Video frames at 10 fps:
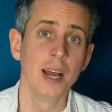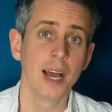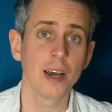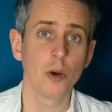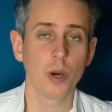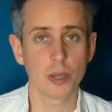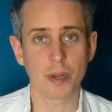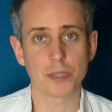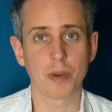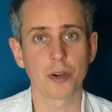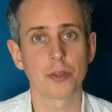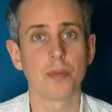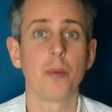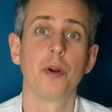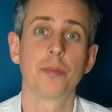Hello, welcome back to Marathon
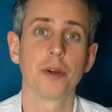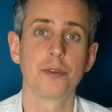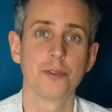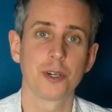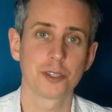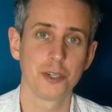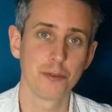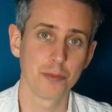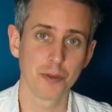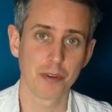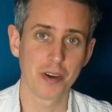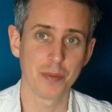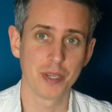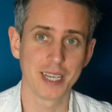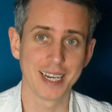Man, where I'm going through Doctor Who from the very
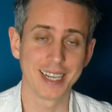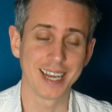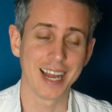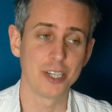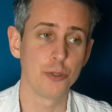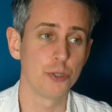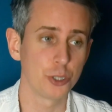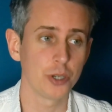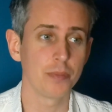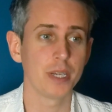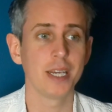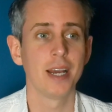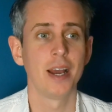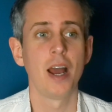beginning, and you join me